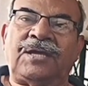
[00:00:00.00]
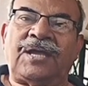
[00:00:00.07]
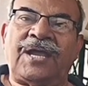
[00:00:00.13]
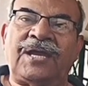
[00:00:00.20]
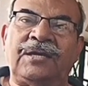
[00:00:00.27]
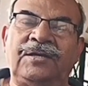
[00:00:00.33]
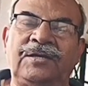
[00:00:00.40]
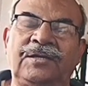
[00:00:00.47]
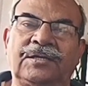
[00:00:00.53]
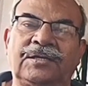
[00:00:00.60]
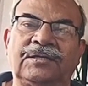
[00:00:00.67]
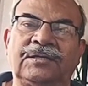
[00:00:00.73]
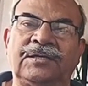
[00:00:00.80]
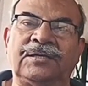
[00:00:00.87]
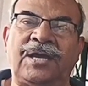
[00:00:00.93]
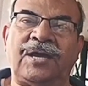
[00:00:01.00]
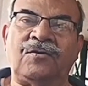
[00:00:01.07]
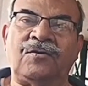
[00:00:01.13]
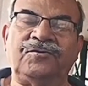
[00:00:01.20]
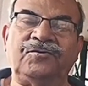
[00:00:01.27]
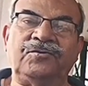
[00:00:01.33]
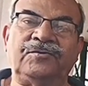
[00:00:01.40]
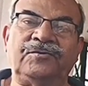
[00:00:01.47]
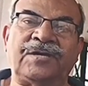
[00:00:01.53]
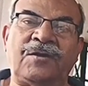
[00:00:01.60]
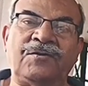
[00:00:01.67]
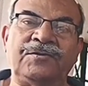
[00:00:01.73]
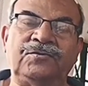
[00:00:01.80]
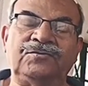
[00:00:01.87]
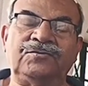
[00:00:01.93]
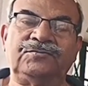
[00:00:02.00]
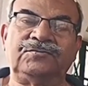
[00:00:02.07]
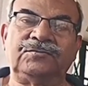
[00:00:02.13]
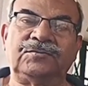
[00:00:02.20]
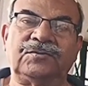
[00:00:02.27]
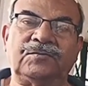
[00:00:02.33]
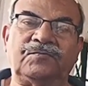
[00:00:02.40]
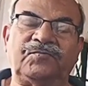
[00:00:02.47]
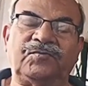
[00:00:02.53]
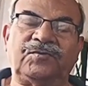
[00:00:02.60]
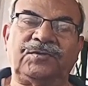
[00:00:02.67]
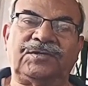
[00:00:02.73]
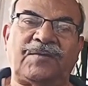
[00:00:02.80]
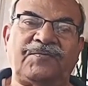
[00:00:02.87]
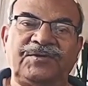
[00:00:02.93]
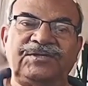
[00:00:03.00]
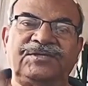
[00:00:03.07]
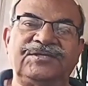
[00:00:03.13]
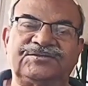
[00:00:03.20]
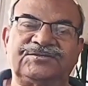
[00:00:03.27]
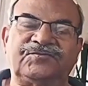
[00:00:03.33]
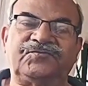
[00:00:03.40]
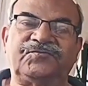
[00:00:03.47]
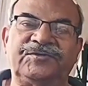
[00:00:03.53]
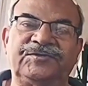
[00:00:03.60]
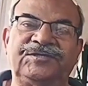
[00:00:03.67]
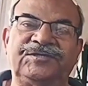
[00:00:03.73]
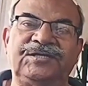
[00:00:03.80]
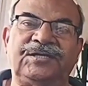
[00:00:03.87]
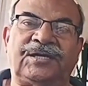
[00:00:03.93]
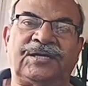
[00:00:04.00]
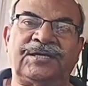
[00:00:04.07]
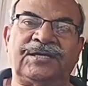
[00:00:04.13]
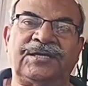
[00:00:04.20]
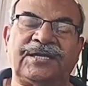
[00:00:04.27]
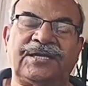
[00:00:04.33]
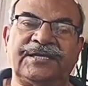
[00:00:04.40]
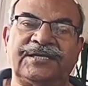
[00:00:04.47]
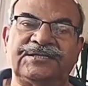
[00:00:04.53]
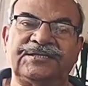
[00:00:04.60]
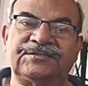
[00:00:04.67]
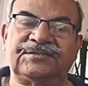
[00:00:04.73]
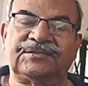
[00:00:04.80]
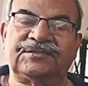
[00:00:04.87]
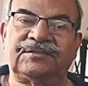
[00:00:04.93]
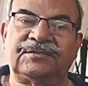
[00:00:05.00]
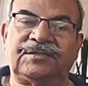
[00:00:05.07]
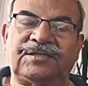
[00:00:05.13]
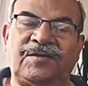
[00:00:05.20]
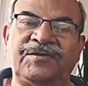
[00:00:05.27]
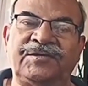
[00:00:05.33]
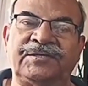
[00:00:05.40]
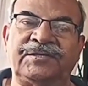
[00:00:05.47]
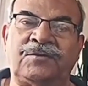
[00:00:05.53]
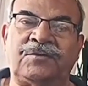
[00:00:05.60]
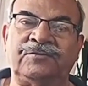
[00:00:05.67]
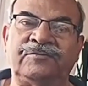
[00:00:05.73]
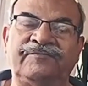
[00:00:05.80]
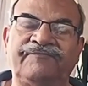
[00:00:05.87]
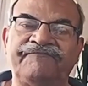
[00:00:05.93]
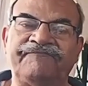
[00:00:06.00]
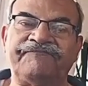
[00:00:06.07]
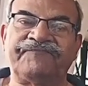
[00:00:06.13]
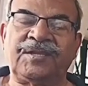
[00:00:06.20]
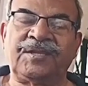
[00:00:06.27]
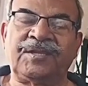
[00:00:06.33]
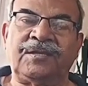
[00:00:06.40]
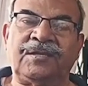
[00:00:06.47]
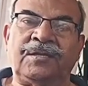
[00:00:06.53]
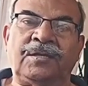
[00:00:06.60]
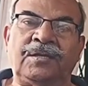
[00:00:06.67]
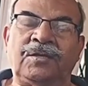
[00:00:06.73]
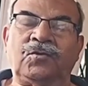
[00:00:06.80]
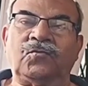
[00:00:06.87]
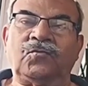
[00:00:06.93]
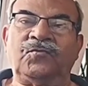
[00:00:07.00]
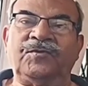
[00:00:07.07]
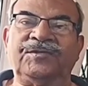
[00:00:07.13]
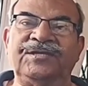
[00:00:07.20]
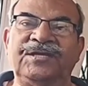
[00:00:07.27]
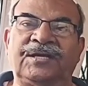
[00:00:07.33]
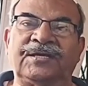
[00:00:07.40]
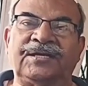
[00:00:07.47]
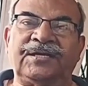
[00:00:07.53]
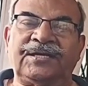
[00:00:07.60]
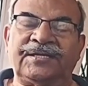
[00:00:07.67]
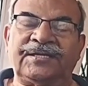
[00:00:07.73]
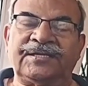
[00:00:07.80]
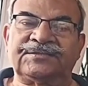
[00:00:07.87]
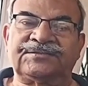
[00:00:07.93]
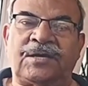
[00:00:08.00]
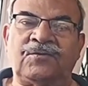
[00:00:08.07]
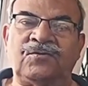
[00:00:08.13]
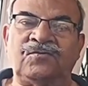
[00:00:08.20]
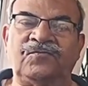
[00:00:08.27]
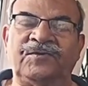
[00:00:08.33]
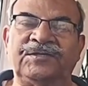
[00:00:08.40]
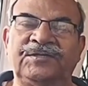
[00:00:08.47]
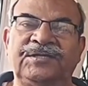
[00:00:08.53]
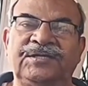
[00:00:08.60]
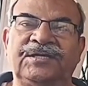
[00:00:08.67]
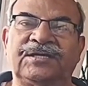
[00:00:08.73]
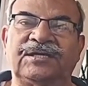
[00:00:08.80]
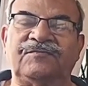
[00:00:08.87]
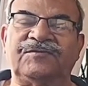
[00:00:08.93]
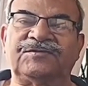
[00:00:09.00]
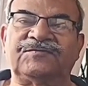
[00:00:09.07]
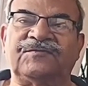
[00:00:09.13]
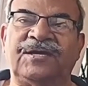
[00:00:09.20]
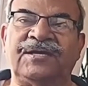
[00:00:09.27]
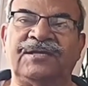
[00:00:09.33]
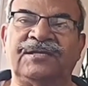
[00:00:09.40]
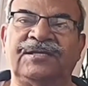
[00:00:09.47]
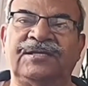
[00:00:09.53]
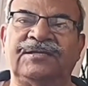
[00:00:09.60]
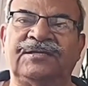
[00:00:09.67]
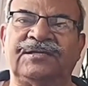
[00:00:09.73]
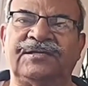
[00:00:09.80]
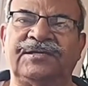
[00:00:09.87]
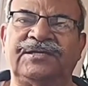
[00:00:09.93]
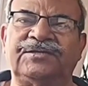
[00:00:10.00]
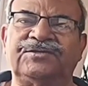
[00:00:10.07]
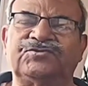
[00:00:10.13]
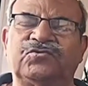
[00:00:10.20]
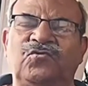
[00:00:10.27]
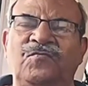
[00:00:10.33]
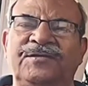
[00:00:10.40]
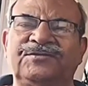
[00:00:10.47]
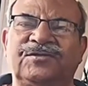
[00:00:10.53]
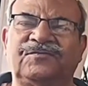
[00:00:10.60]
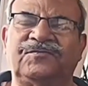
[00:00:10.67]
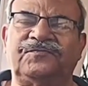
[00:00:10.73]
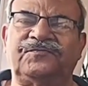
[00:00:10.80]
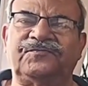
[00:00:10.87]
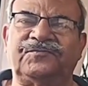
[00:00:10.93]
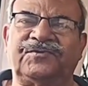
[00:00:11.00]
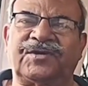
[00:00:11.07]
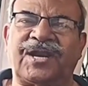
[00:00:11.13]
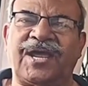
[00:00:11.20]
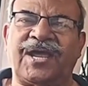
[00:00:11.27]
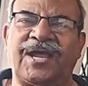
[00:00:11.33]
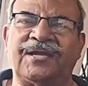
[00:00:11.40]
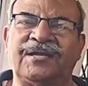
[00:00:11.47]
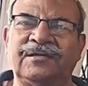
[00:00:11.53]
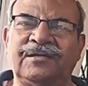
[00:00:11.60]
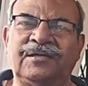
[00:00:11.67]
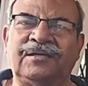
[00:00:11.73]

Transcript: And now you couple this with the undercarriage coming down. With the undercarriage down, when the aircraft is flying, they create so much of drag